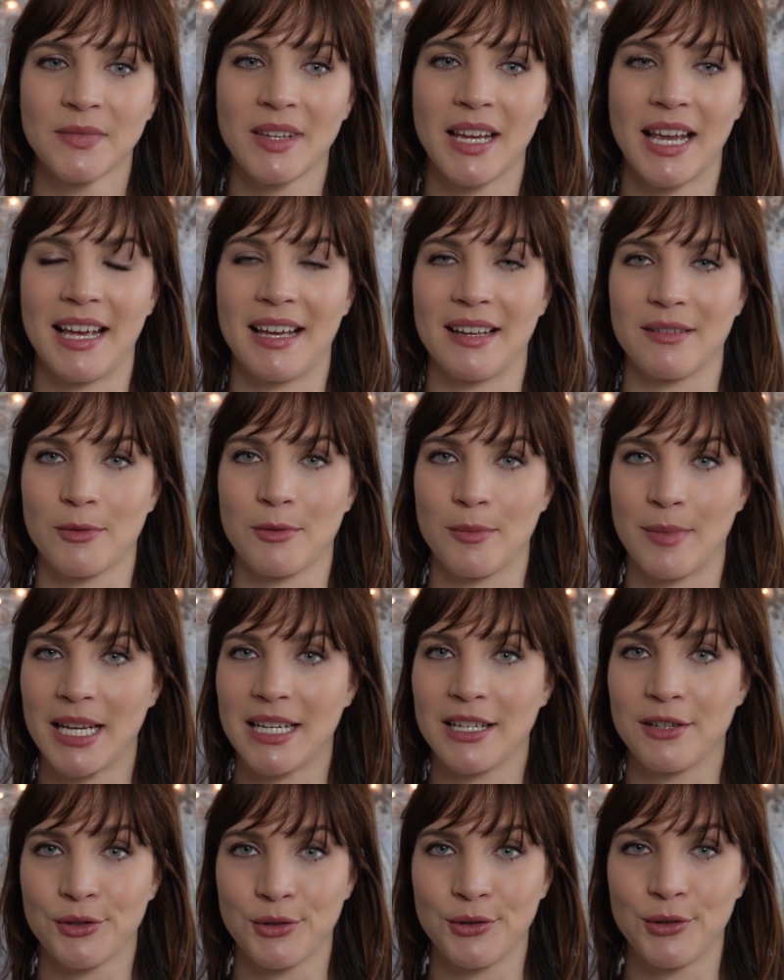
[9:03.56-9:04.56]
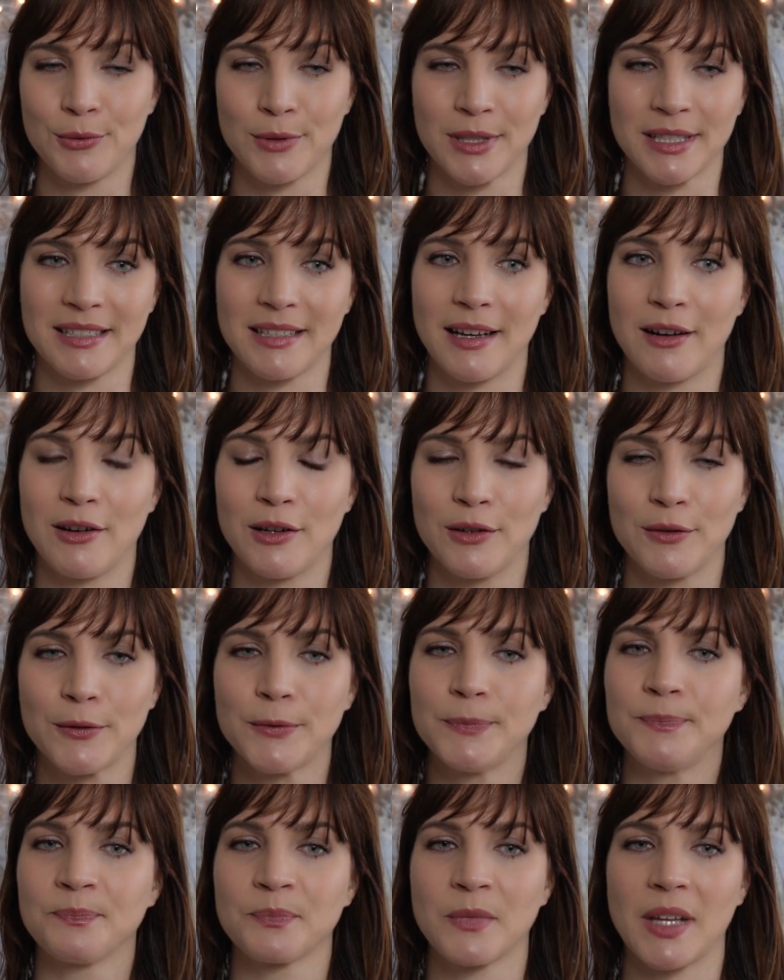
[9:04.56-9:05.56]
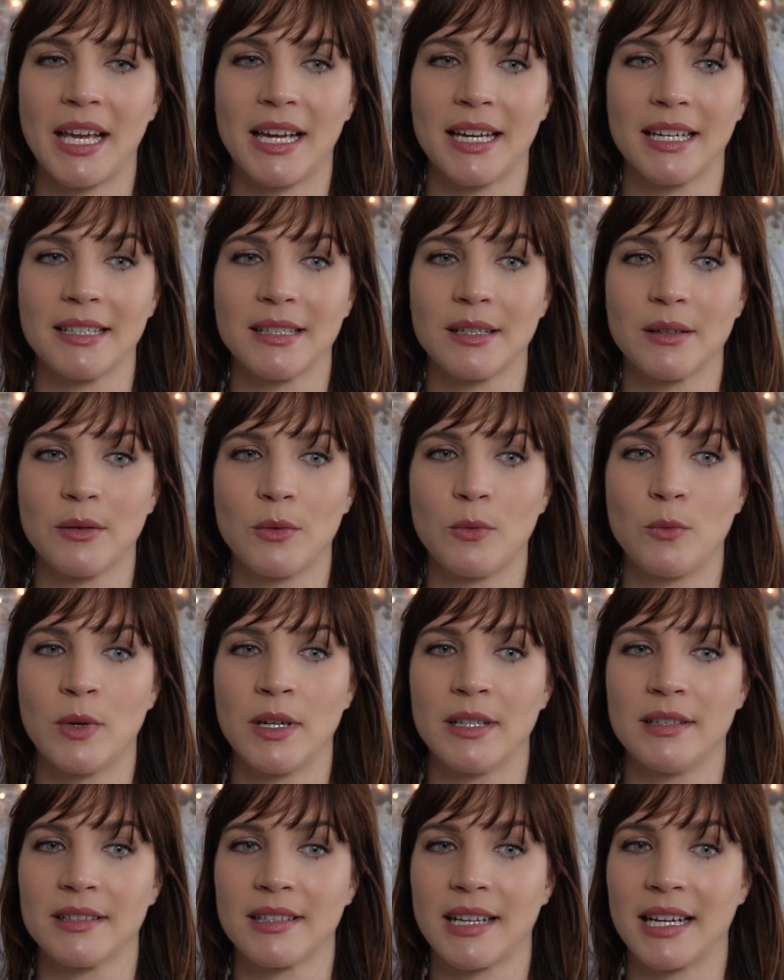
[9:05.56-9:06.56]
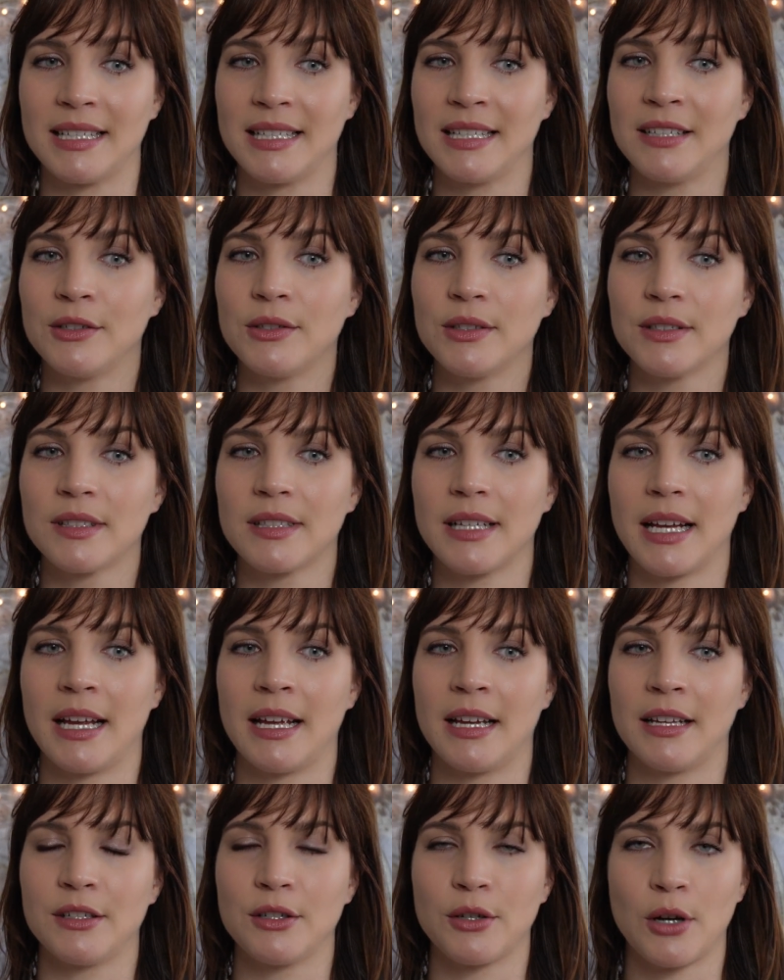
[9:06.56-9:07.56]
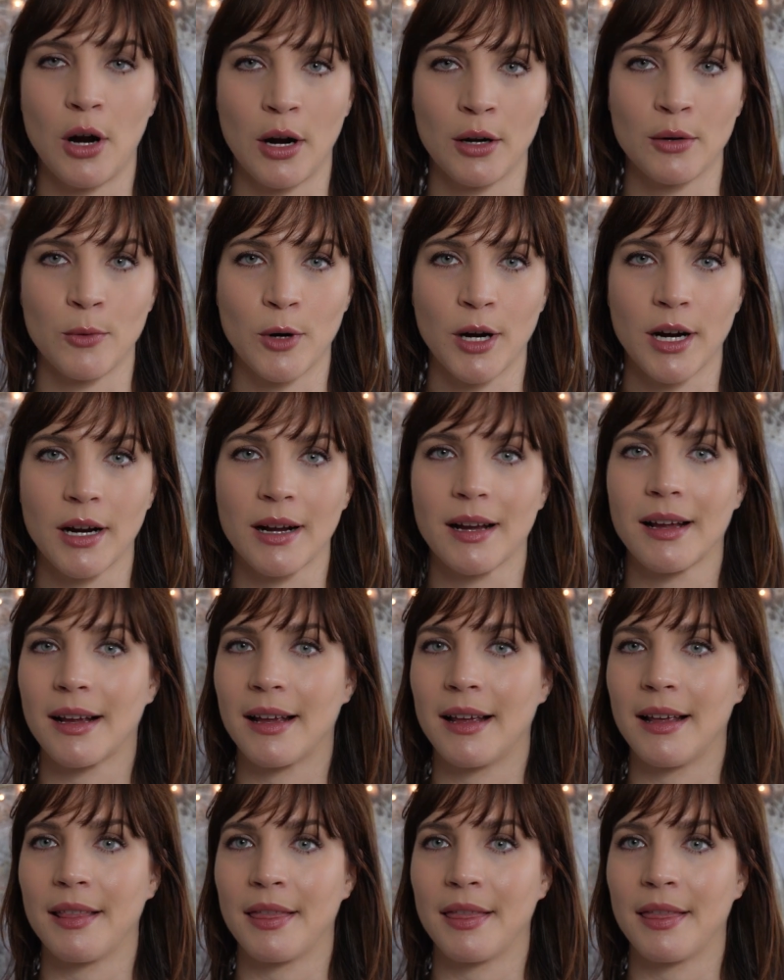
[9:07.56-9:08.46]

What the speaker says: and remaining true to oneself and one's ideals and your hard work.